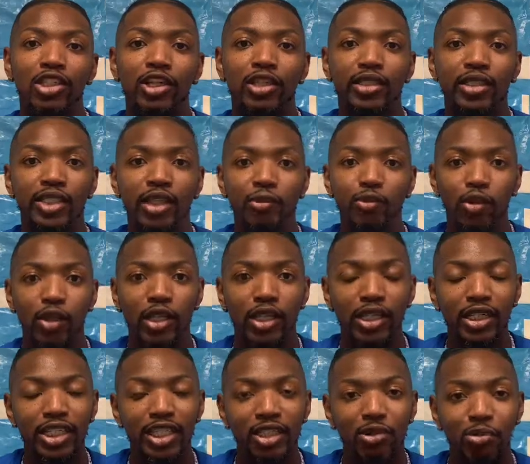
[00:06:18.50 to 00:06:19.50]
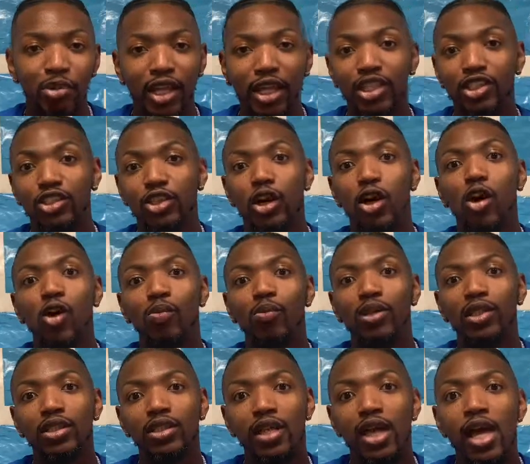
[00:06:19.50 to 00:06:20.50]
are temporarily displaced or
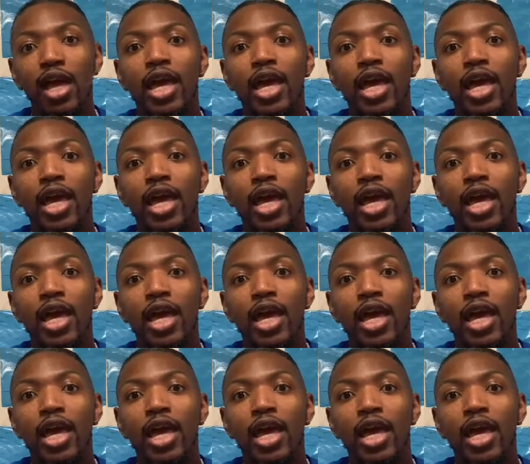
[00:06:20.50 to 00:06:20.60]
homeless.